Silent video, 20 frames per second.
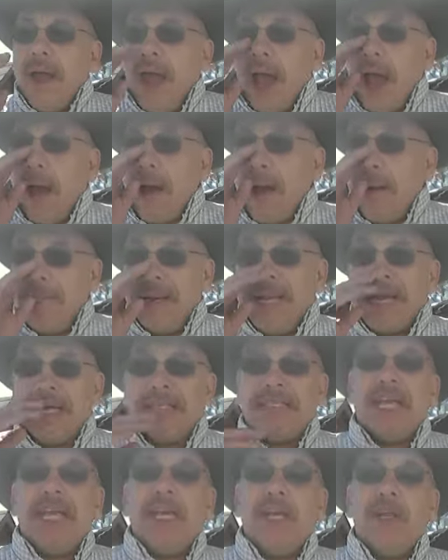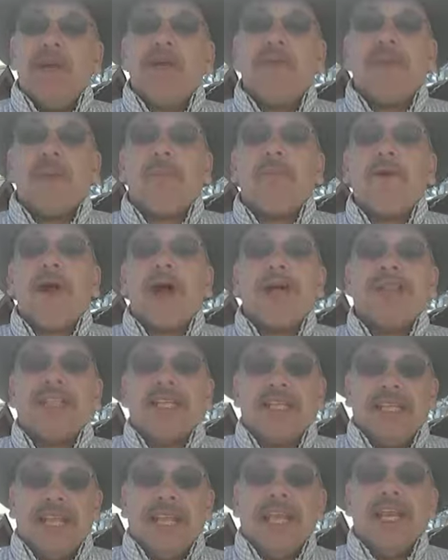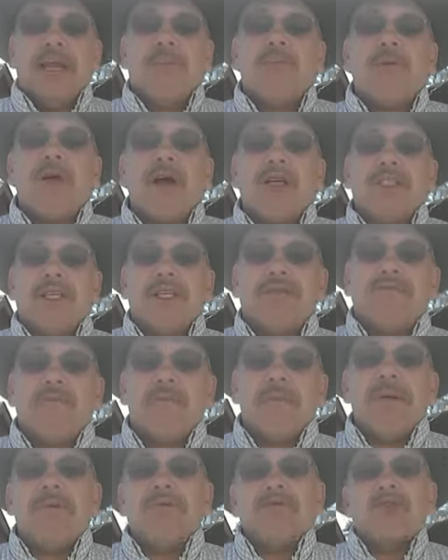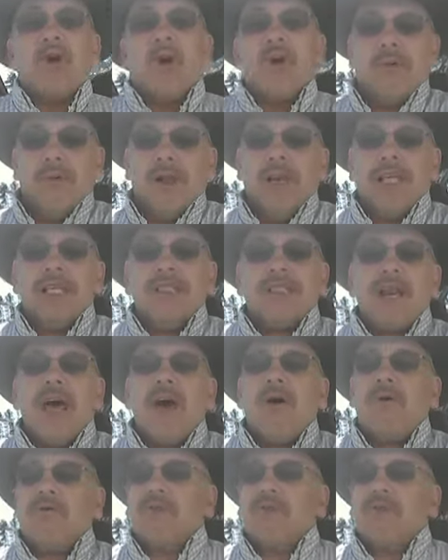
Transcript: uh, because he knew the process, the healing process for me was going really slow.